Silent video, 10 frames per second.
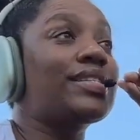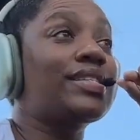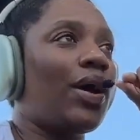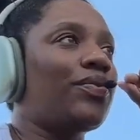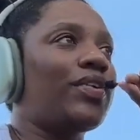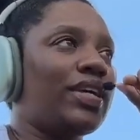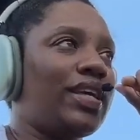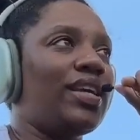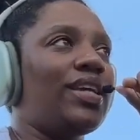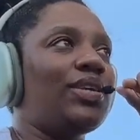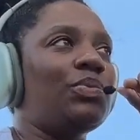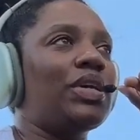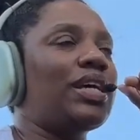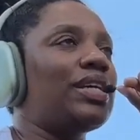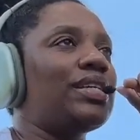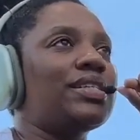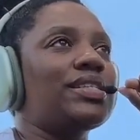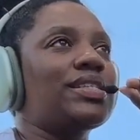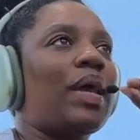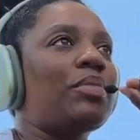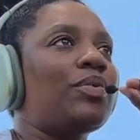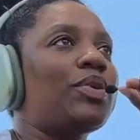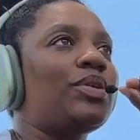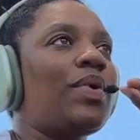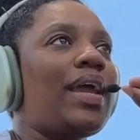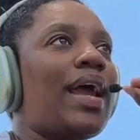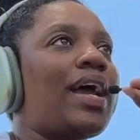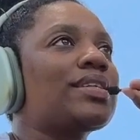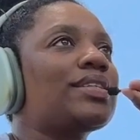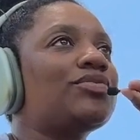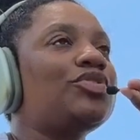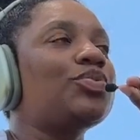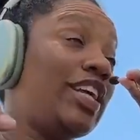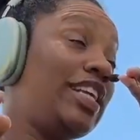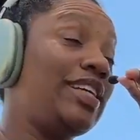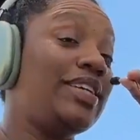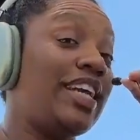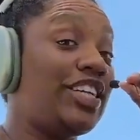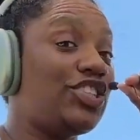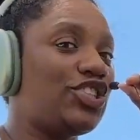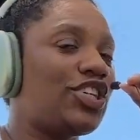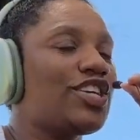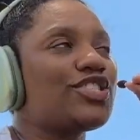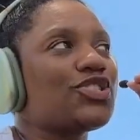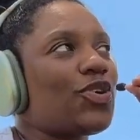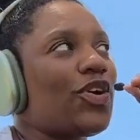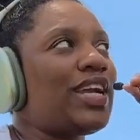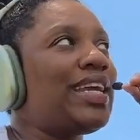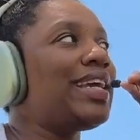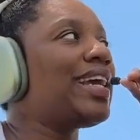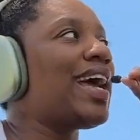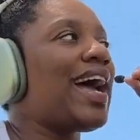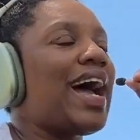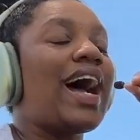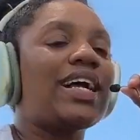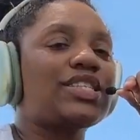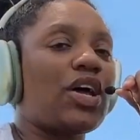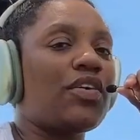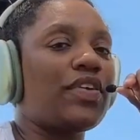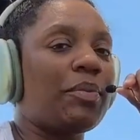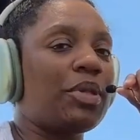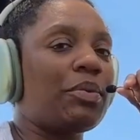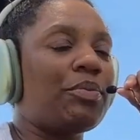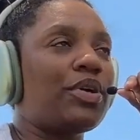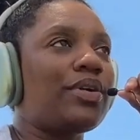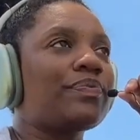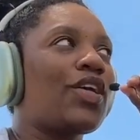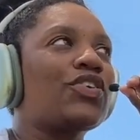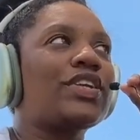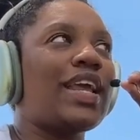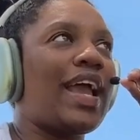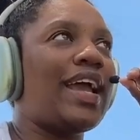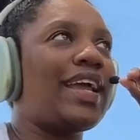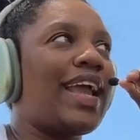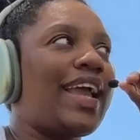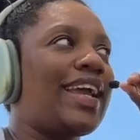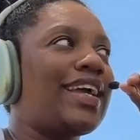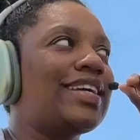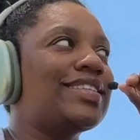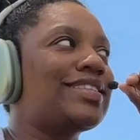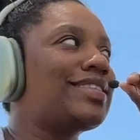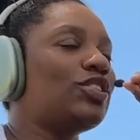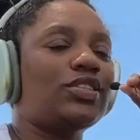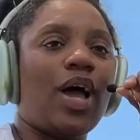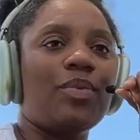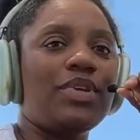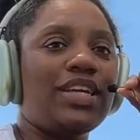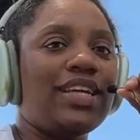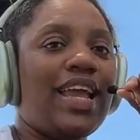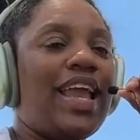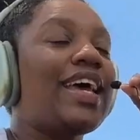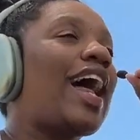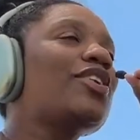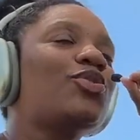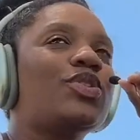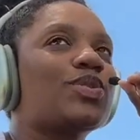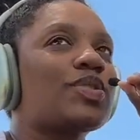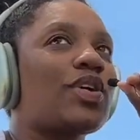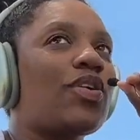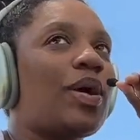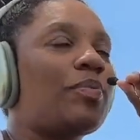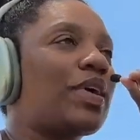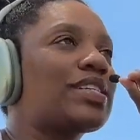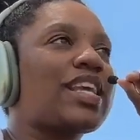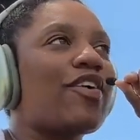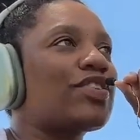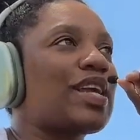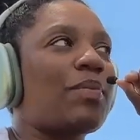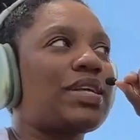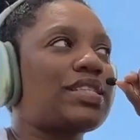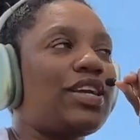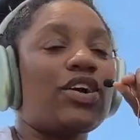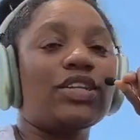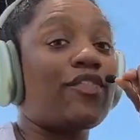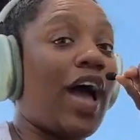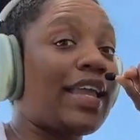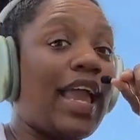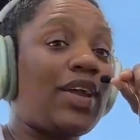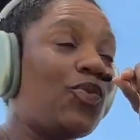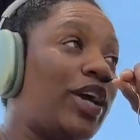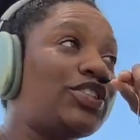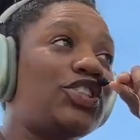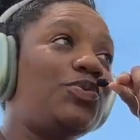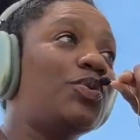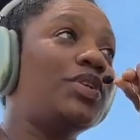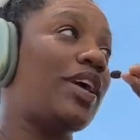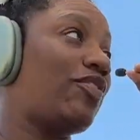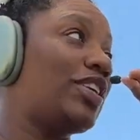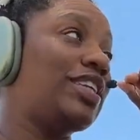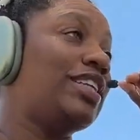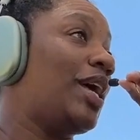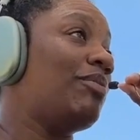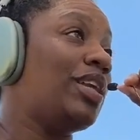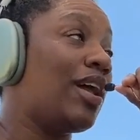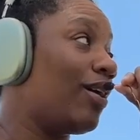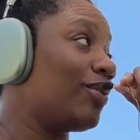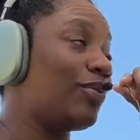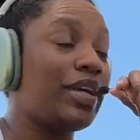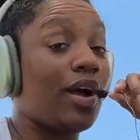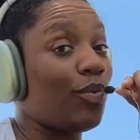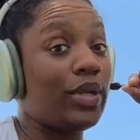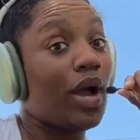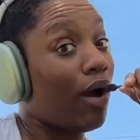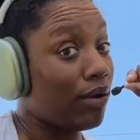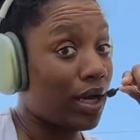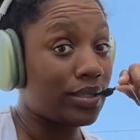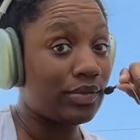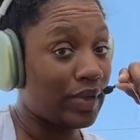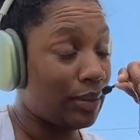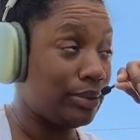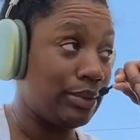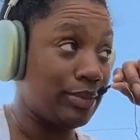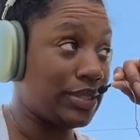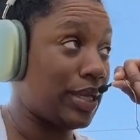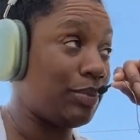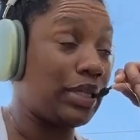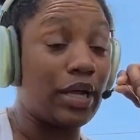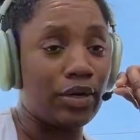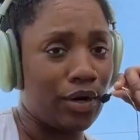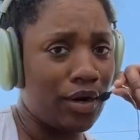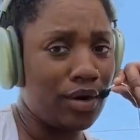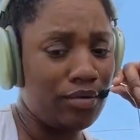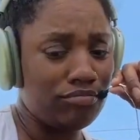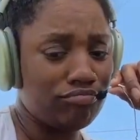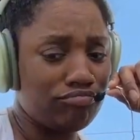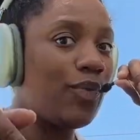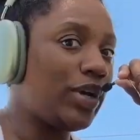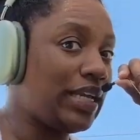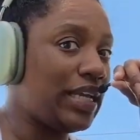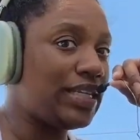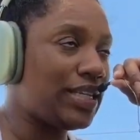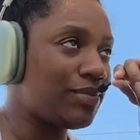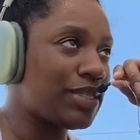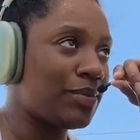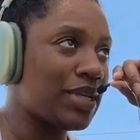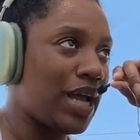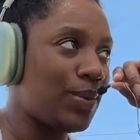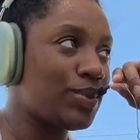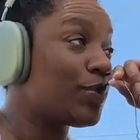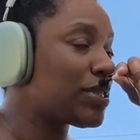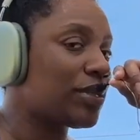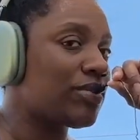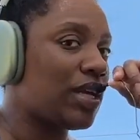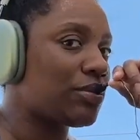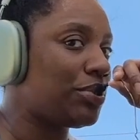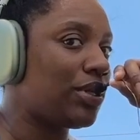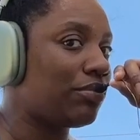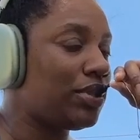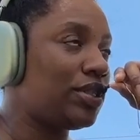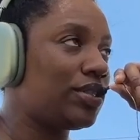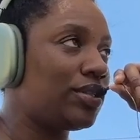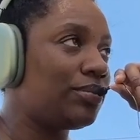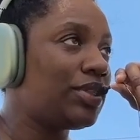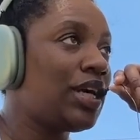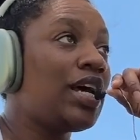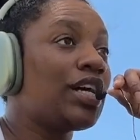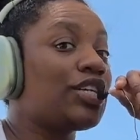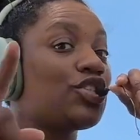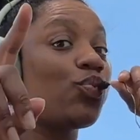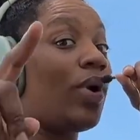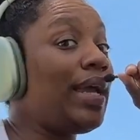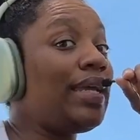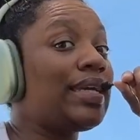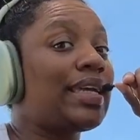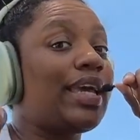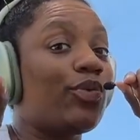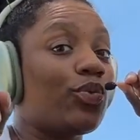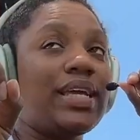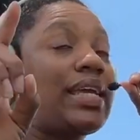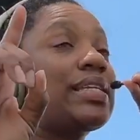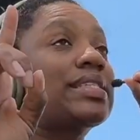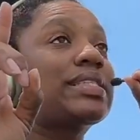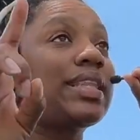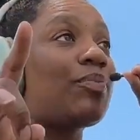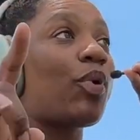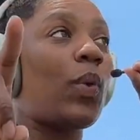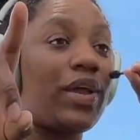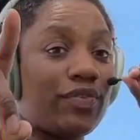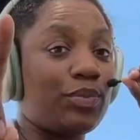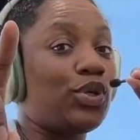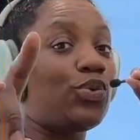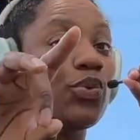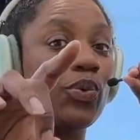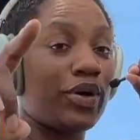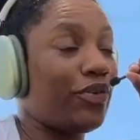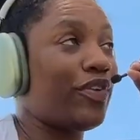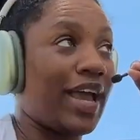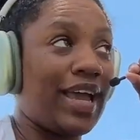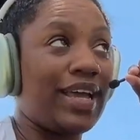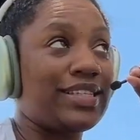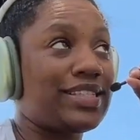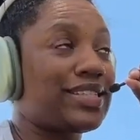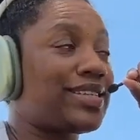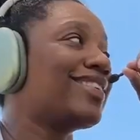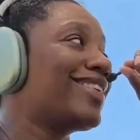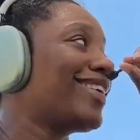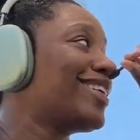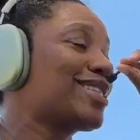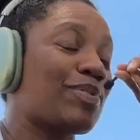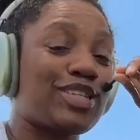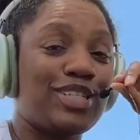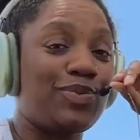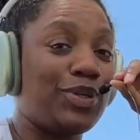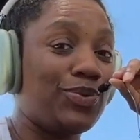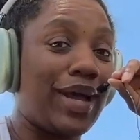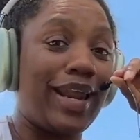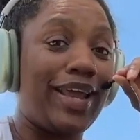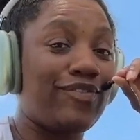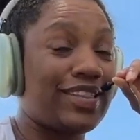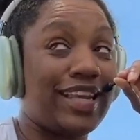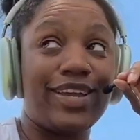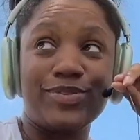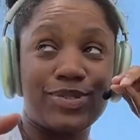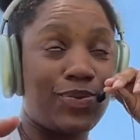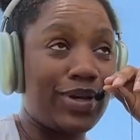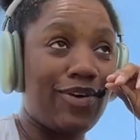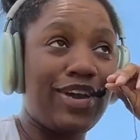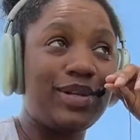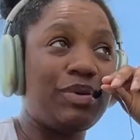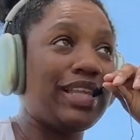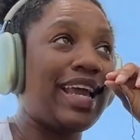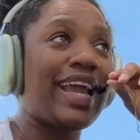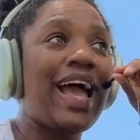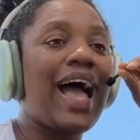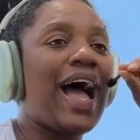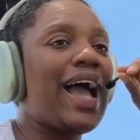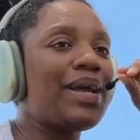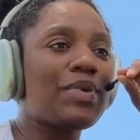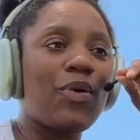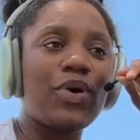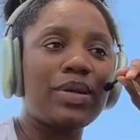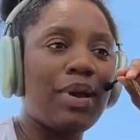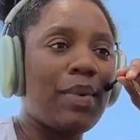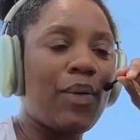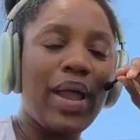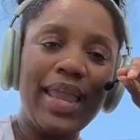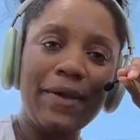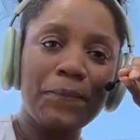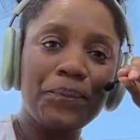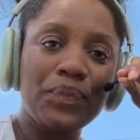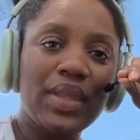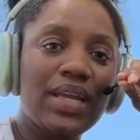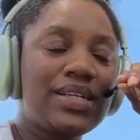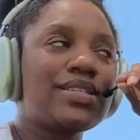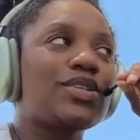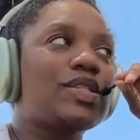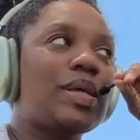self again because, baby, when you ain't active, funny-ish story. I saw a family member the other day and she saw me and I knew this was going to come because every time I see her, if I gain weight, she will definitely let me know. We all, we all got them family members that be like, girl, and we need them sometimes, but sometimes we don't need them because weight can, it can slip away from you real fast, especially when you got everything else going on to be like, I am not worried about my weight. So